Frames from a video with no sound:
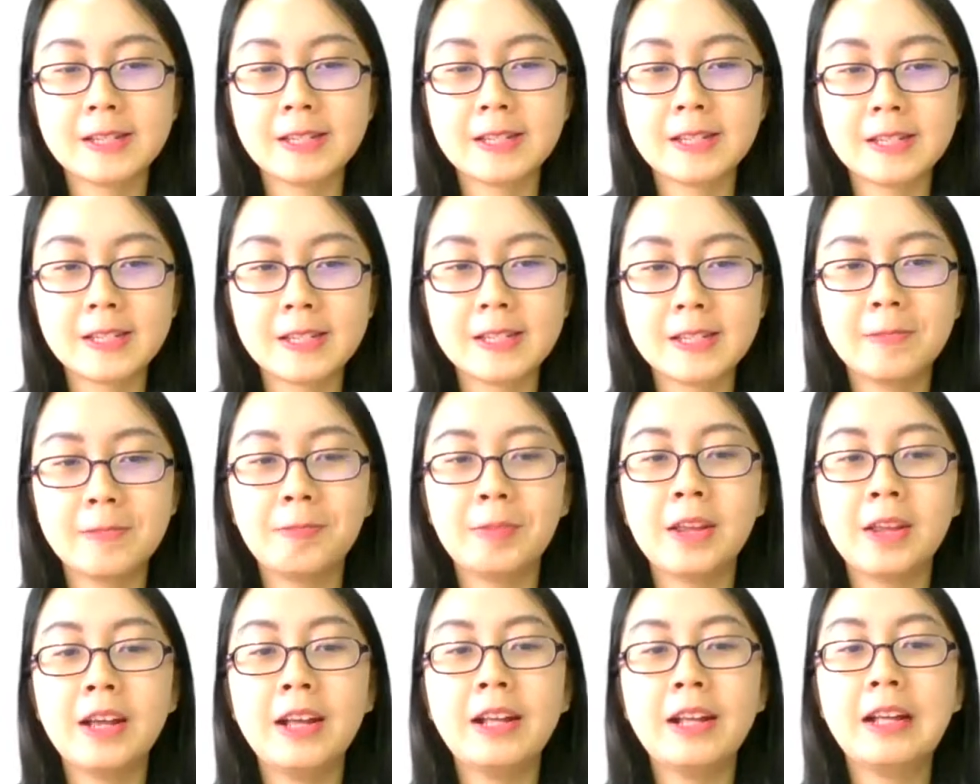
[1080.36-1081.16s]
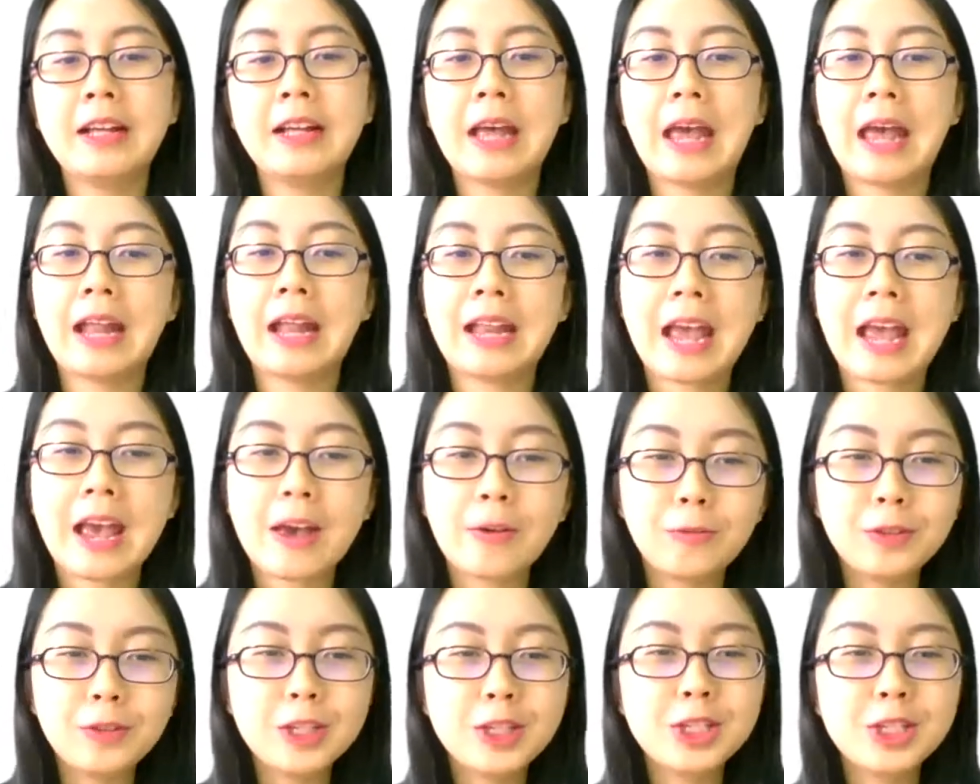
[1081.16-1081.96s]
is an
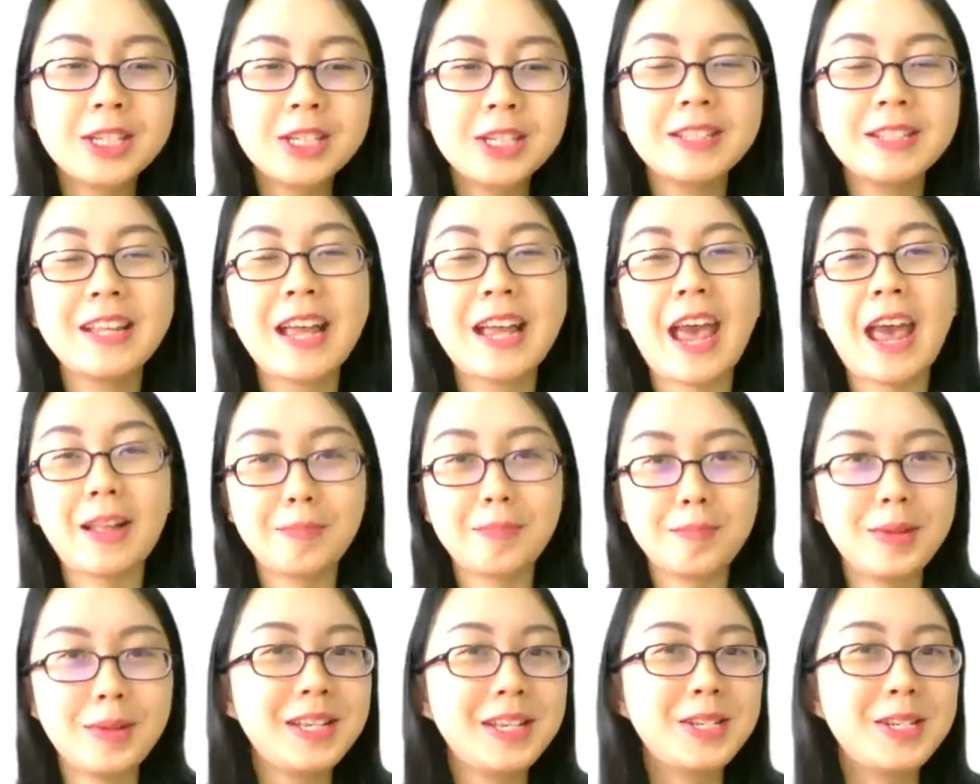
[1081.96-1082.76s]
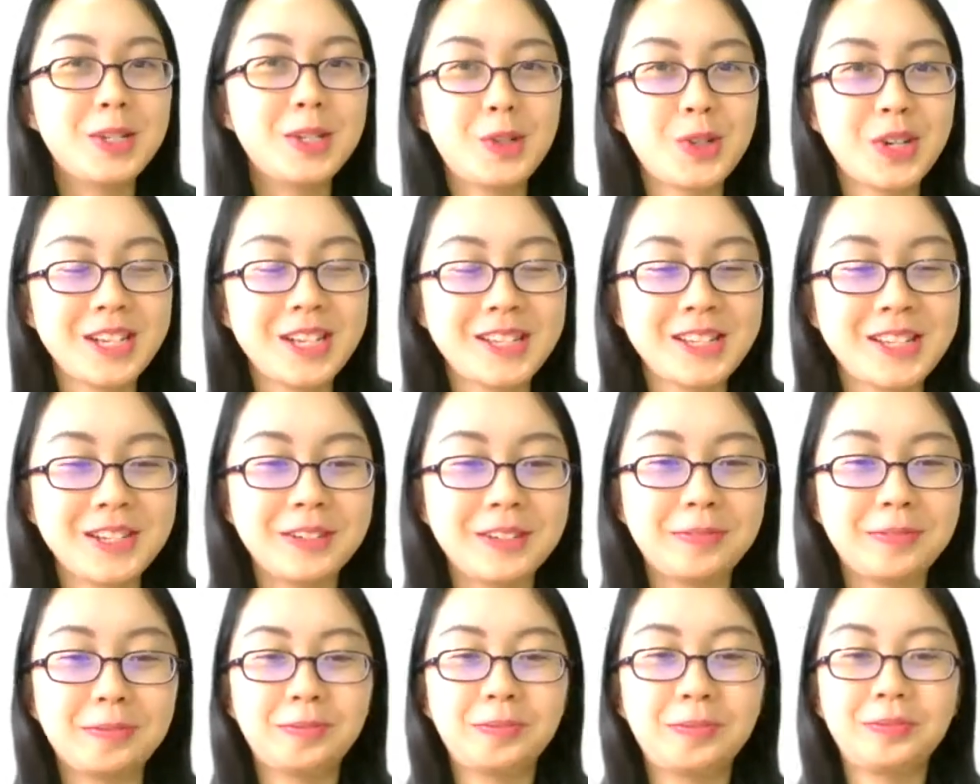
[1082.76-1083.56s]
efficient
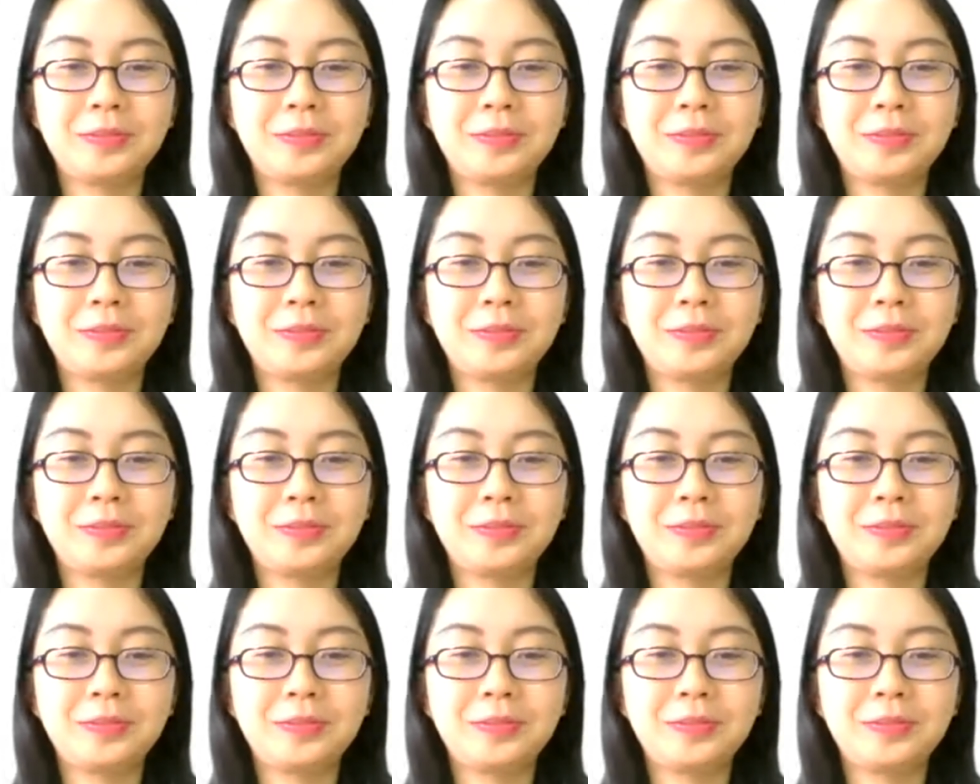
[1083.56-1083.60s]
administrator.